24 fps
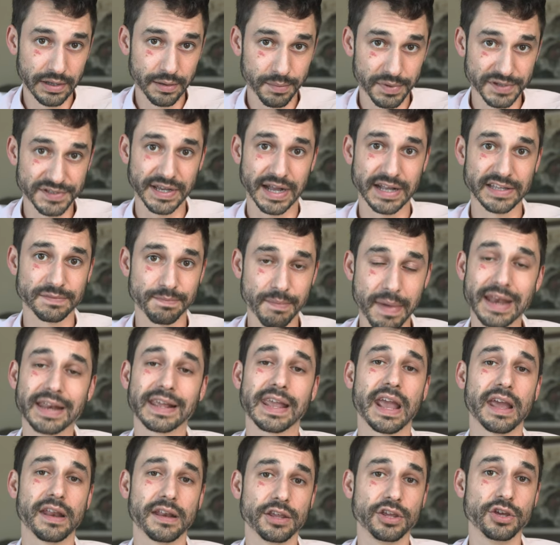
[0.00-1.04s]
besides
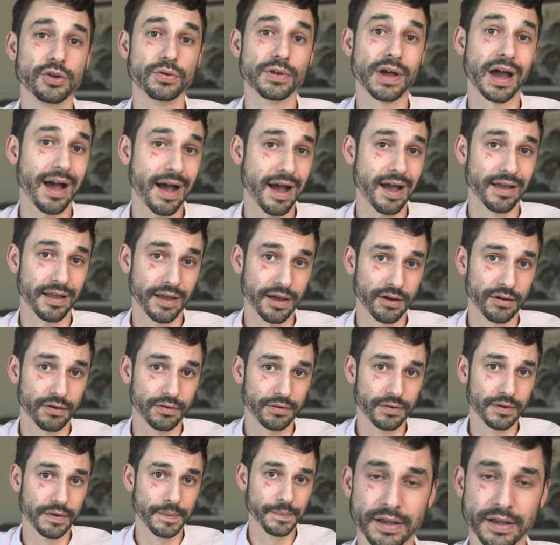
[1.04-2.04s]
medicating you to high hell.